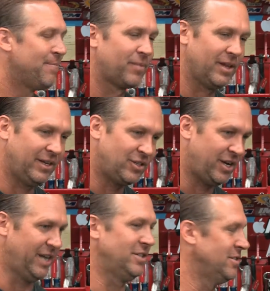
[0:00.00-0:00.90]
It
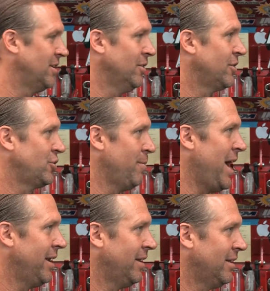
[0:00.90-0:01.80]
changes the look
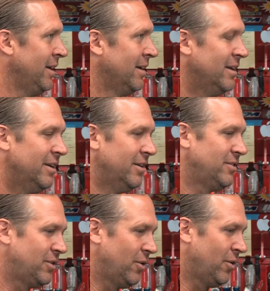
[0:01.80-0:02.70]
dramatically.
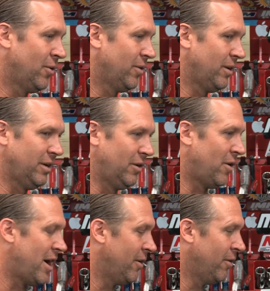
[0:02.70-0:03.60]
So, you know,
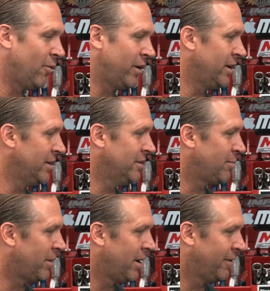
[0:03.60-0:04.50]
I don't know what it is,
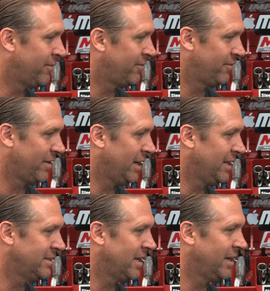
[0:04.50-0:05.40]
but I
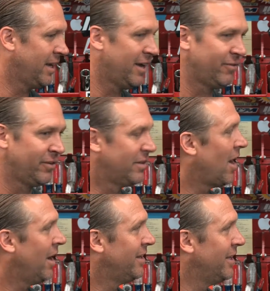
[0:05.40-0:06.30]
guess I have a
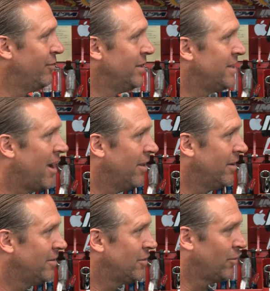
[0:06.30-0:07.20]
God-given
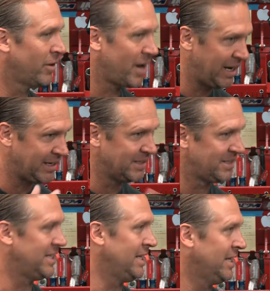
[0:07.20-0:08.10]
talent to where I can
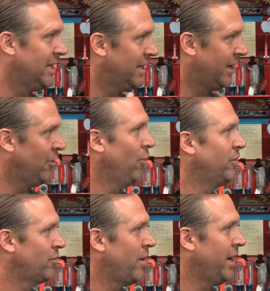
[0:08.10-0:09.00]
see and I know
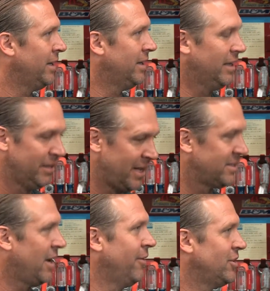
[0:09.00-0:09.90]
it's right and
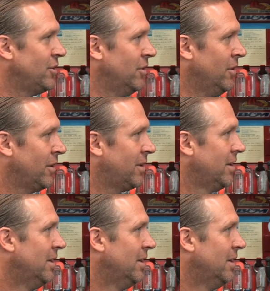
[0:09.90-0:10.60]
that's how it should look.